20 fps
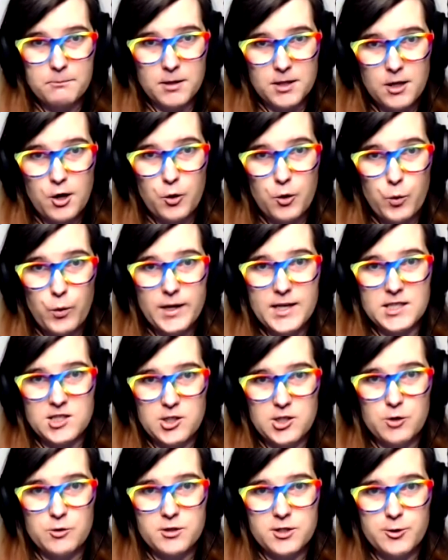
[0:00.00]
below what it's
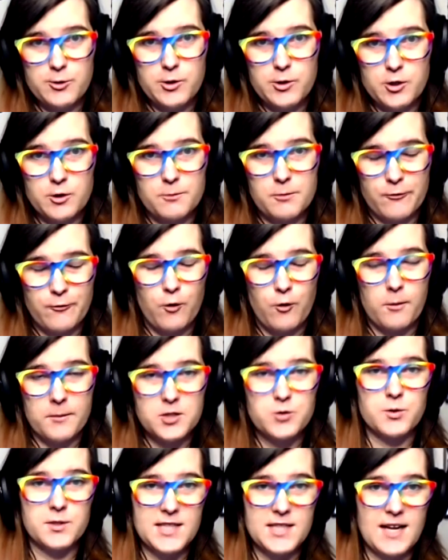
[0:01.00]
used to, your
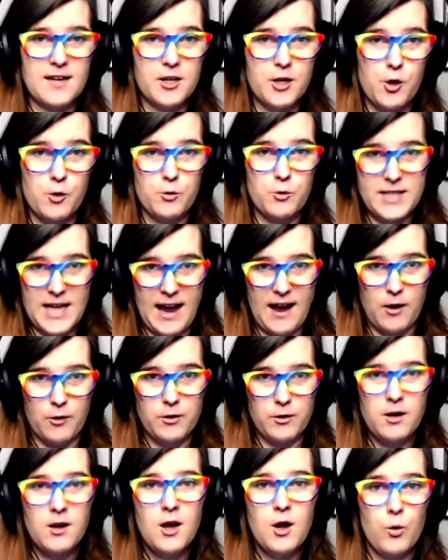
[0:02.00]
performance will tend to go
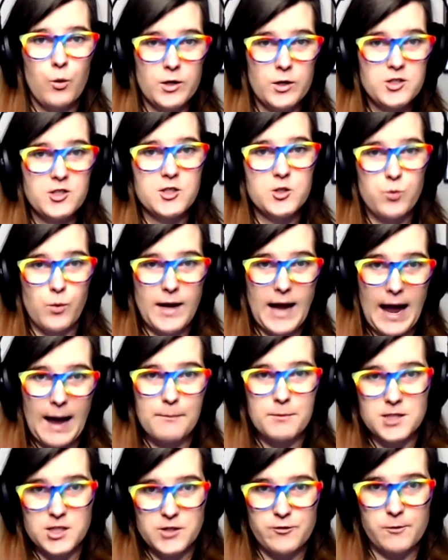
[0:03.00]
down, which is what
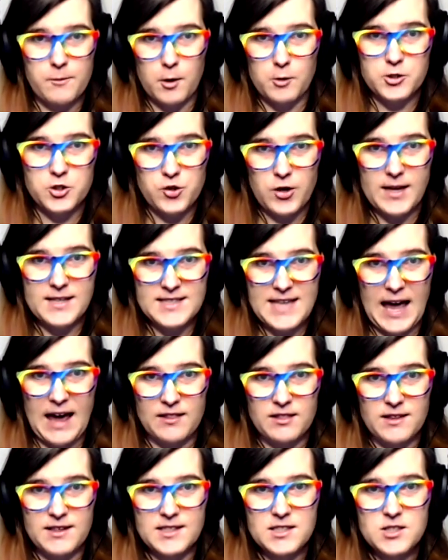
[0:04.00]
happens for most trans
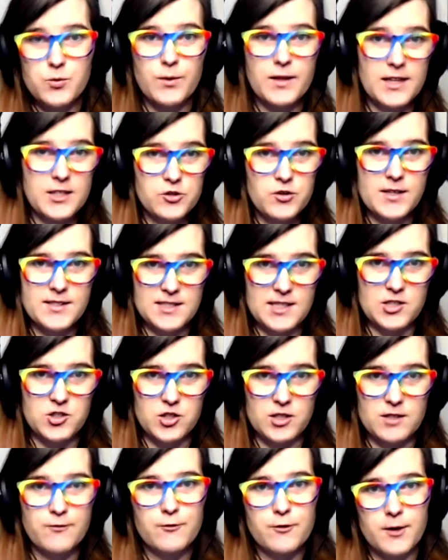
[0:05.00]
athletes when they
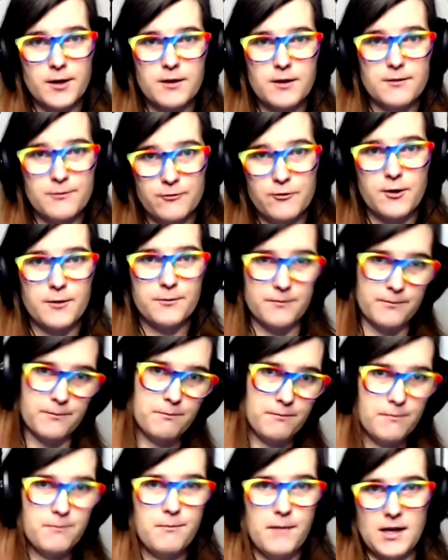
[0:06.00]
transition from
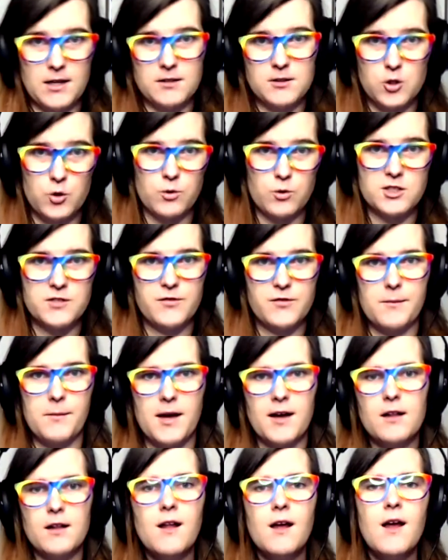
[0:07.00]
male towards
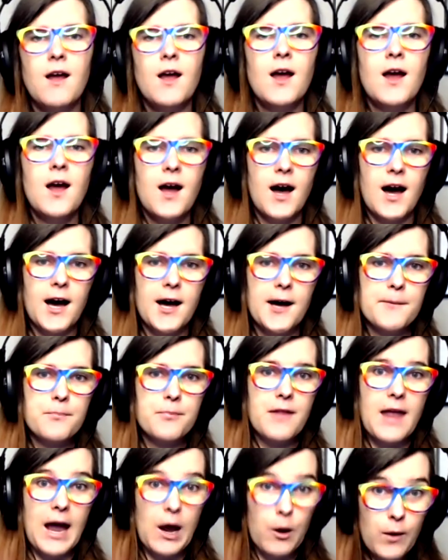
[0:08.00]
female.
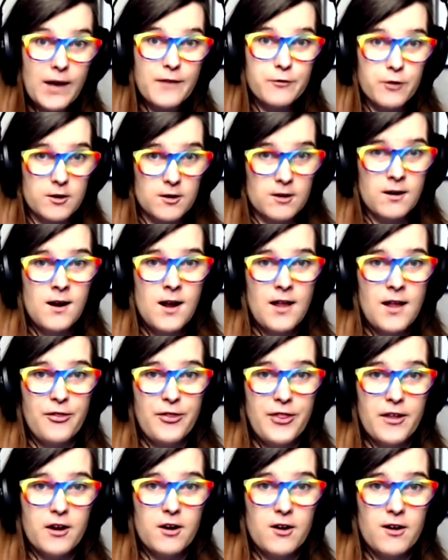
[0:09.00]
However,
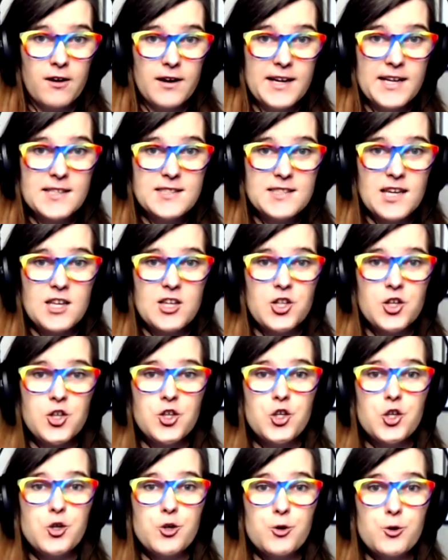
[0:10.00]
there is a
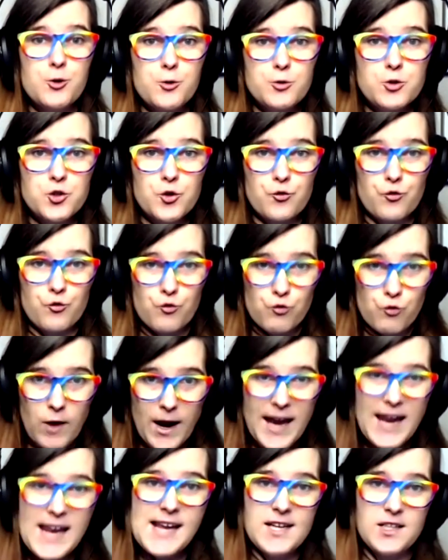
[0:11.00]
huge
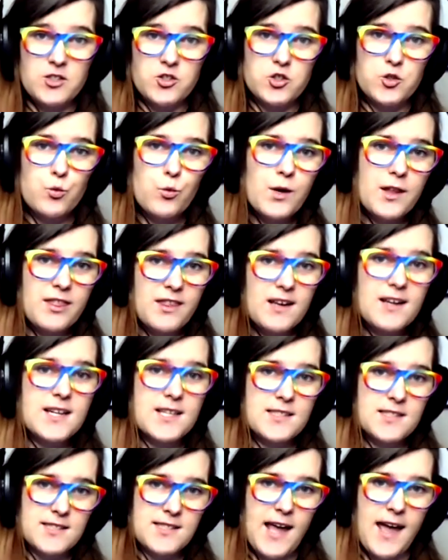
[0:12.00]
range within a
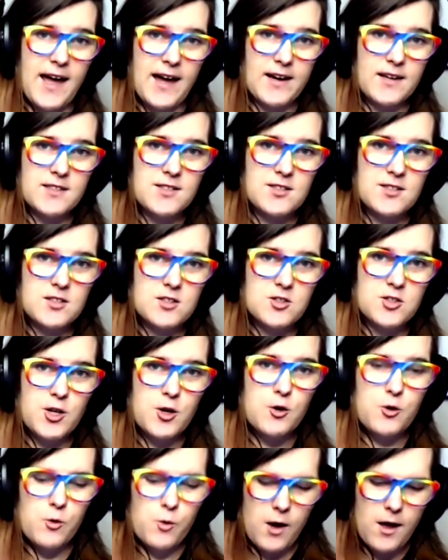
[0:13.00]
sex.
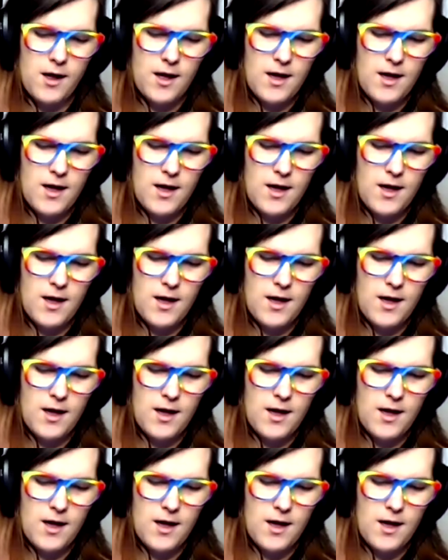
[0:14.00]
So